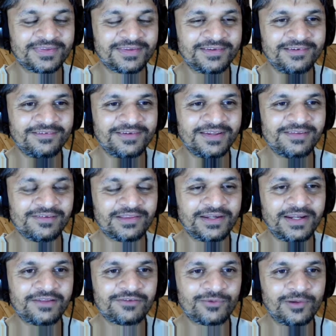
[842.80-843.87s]
Okay? So
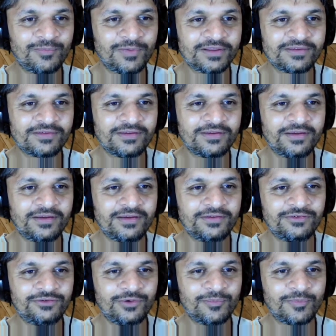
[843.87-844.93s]
3n squared plus
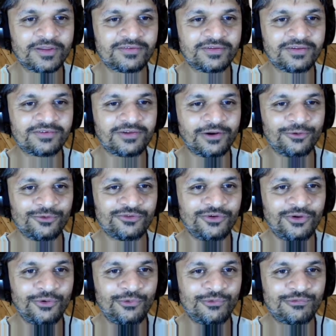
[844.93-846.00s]
2n plus 6 grows
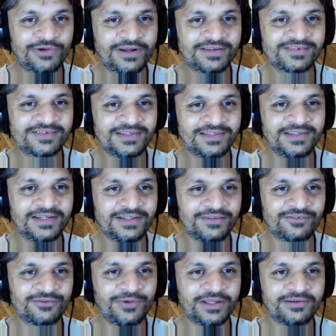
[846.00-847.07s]
no faster than n
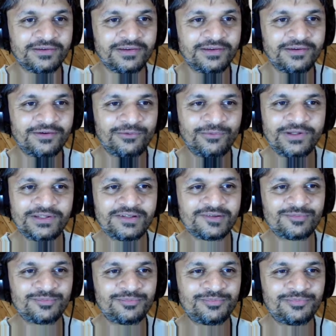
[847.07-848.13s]
squared, which is
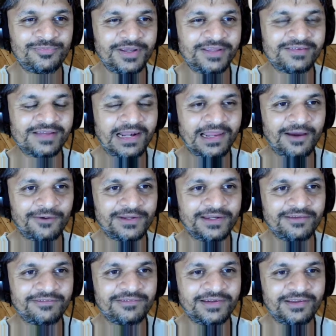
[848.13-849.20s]
basically our
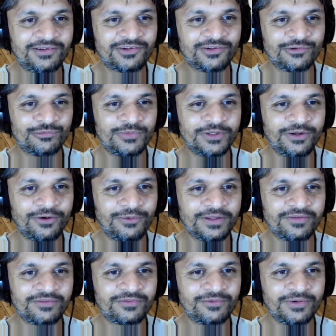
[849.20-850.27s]
definition of big O n
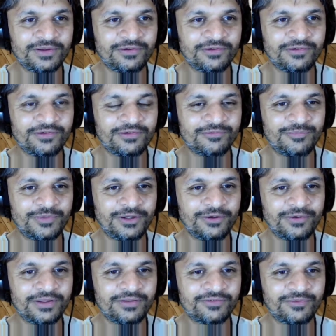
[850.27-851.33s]
squared. Big O
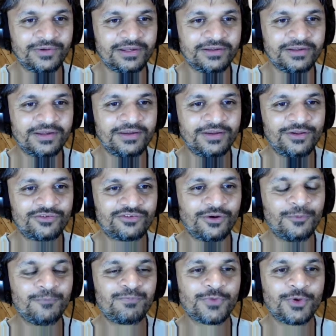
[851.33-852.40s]
n squared.
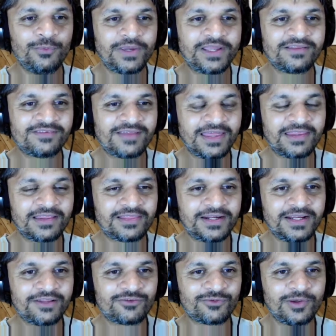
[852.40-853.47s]
So we can say that
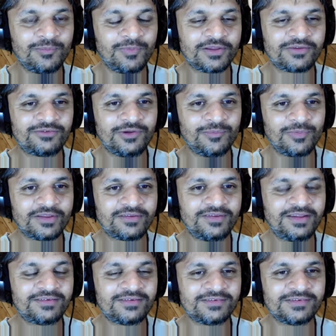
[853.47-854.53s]
3n squared plus 2n plus
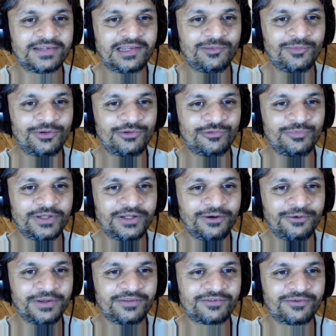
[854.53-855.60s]
6 is an element of big O
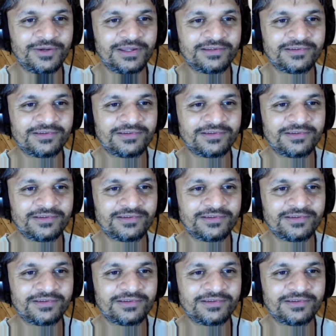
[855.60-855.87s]
n squared.